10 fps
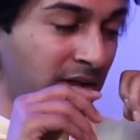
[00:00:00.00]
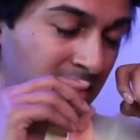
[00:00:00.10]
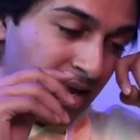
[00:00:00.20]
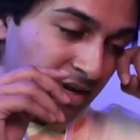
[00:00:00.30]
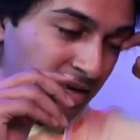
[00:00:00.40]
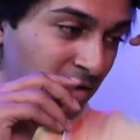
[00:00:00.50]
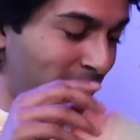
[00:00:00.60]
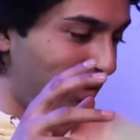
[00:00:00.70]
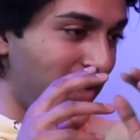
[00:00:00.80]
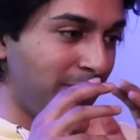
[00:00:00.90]
send that to
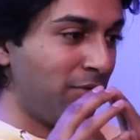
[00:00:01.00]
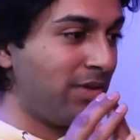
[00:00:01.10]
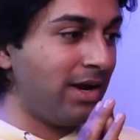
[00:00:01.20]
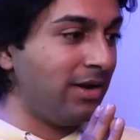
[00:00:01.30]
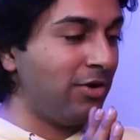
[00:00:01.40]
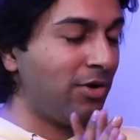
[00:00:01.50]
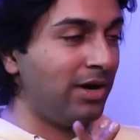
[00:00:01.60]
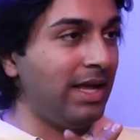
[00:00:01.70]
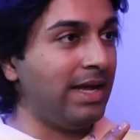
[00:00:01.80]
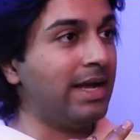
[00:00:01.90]
you, and you can put that in
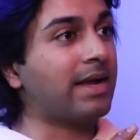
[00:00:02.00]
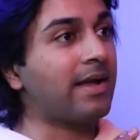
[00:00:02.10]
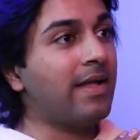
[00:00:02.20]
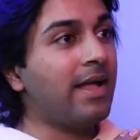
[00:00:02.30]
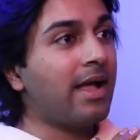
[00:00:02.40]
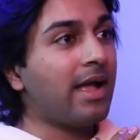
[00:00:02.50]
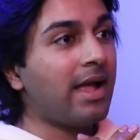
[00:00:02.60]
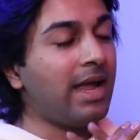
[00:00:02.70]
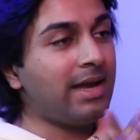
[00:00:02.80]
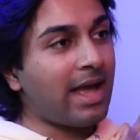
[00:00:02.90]
your link.
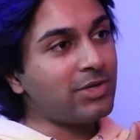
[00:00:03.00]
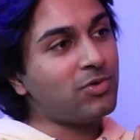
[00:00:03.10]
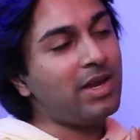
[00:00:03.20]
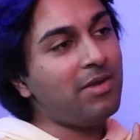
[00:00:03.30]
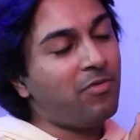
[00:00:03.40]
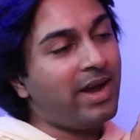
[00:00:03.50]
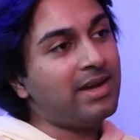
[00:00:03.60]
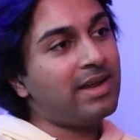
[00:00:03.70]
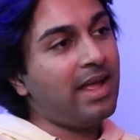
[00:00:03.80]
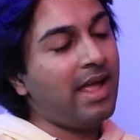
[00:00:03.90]
It actually
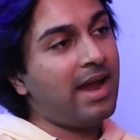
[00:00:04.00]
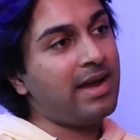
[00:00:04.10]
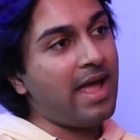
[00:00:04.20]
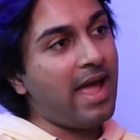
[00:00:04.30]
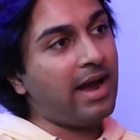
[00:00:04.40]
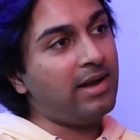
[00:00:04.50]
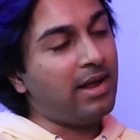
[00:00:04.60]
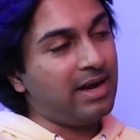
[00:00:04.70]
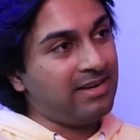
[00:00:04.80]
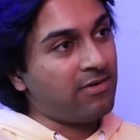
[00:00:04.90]
went ahead
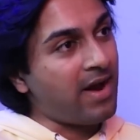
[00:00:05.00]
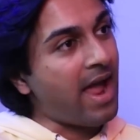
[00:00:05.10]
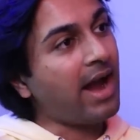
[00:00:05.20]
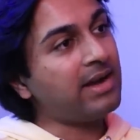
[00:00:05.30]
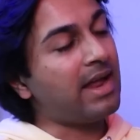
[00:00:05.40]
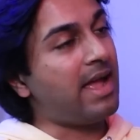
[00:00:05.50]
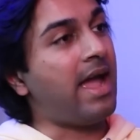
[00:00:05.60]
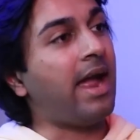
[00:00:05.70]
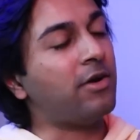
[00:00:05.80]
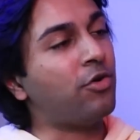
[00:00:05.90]
and tracked
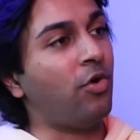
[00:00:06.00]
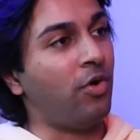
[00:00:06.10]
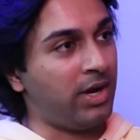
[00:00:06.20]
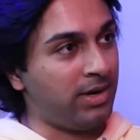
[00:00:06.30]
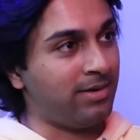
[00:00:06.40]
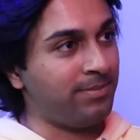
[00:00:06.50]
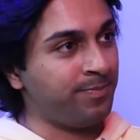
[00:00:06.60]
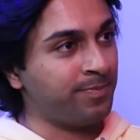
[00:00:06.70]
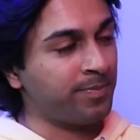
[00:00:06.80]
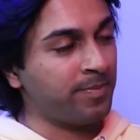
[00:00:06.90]
Android.
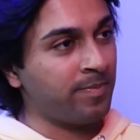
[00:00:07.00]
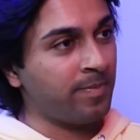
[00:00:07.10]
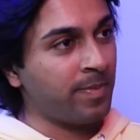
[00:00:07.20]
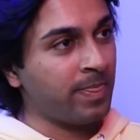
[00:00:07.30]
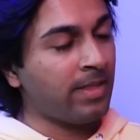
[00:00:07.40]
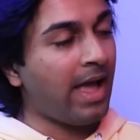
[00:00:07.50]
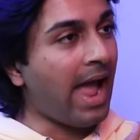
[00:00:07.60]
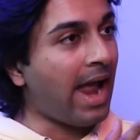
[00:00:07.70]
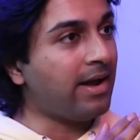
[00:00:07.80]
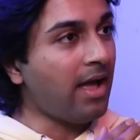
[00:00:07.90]

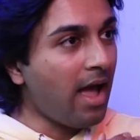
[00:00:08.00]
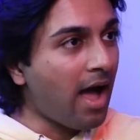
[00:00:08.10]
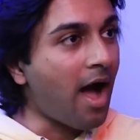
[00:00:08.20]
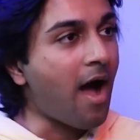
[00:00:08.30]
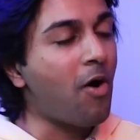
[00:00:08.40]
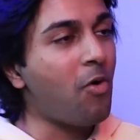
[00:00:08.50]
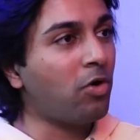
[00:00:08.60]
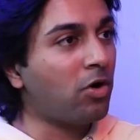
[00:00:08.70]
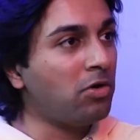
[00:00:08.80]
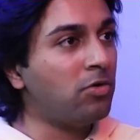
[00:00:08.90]
And
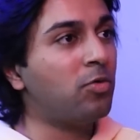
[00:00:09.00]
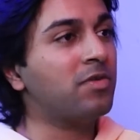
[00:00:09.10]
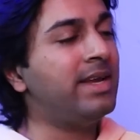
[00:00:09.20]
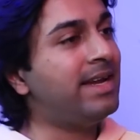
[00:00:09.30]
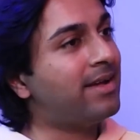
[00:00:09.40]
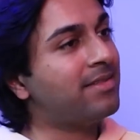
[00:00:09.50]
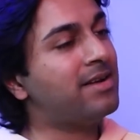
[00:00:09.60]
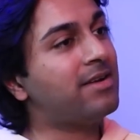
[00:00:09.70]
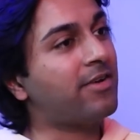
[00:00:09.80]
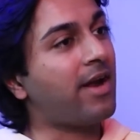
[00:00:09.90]
how closely
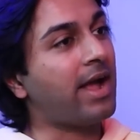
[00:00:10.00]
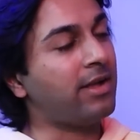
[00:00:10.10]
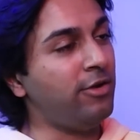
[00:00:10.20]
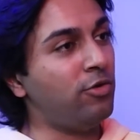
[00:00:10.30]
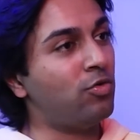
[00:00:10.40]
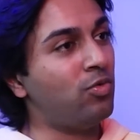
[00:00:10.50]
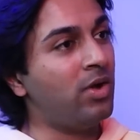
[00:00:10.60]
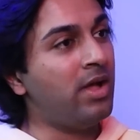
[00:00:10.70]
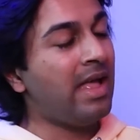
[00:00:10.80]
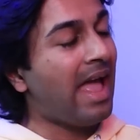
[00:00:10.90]
does it track
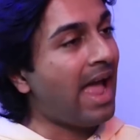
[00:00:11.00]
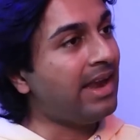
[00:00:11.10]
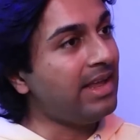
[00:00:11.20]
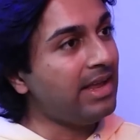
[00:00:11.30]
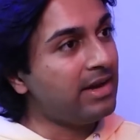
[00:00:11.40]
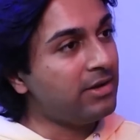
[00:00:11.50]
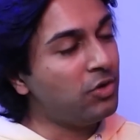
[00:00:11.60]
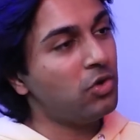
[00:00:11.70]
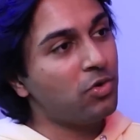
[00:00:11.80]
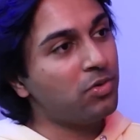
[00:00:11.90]
you? And
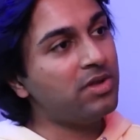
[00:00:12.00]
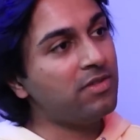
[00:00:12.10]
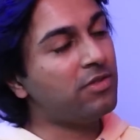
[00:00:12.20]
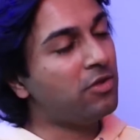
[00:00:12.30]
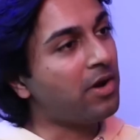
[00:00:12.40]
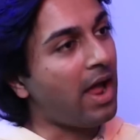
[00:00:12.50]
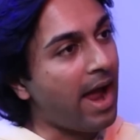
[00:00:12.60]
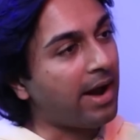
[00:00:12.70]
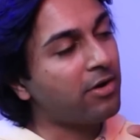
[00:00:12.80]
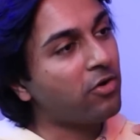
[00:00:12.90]
do you know this? Your
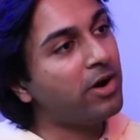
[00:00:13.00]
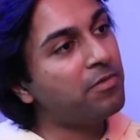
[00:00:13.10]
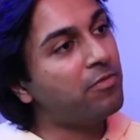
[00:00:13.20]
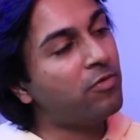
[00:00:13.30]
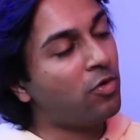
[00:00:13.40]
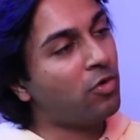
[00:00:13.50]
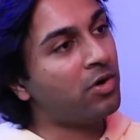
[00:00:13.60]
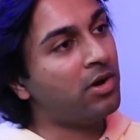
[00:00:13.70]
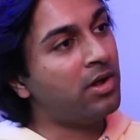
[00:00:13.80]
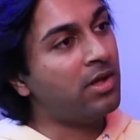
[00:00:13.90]
Android
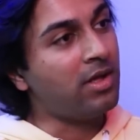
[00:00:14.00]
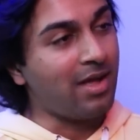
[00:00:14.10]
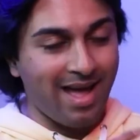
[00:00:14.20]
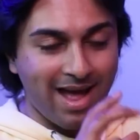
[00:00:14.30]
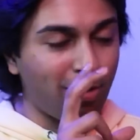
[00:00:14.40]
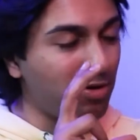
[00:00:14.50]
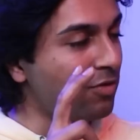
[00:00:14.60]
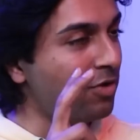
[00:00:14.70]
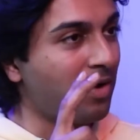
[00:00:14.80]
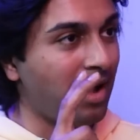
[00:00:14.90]
phone and
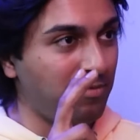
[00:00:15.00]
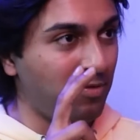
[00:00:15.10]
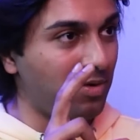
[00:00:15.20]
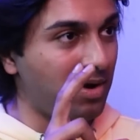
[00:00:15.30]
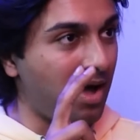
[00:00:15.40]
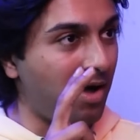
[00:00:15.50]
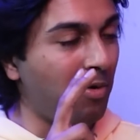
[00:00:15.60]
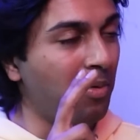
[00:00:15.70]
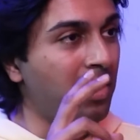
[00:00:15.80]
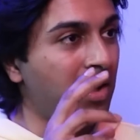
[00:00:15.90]
also your iPhone
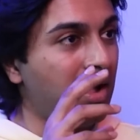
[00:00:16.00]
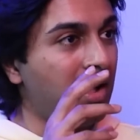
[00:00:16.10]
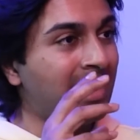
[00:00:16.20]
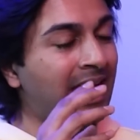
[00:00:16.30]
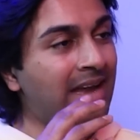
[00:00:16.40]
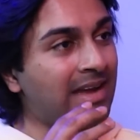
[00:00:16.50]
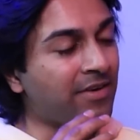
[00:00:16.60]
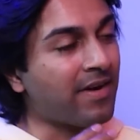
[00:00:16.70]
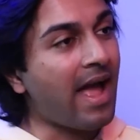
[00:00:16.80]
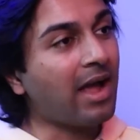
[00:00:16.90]
now can
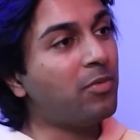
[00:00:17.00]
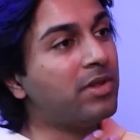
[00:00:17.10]
track